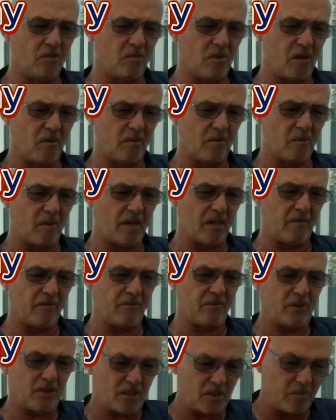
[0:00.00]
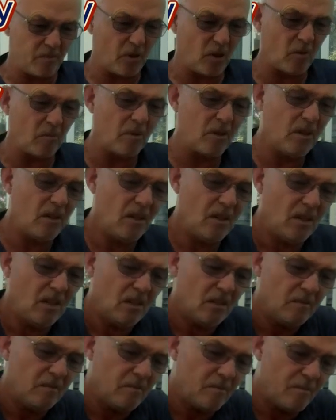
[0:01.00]
while we're waiting for it to pop.
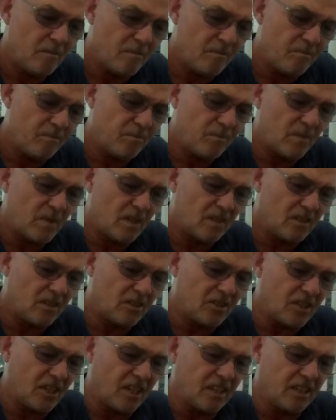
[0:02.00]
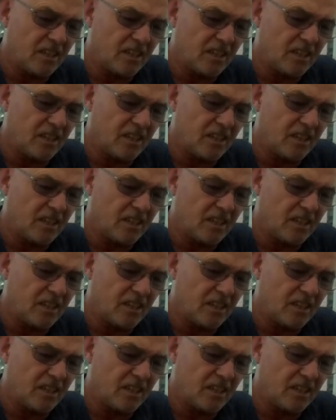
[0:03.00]
As I say,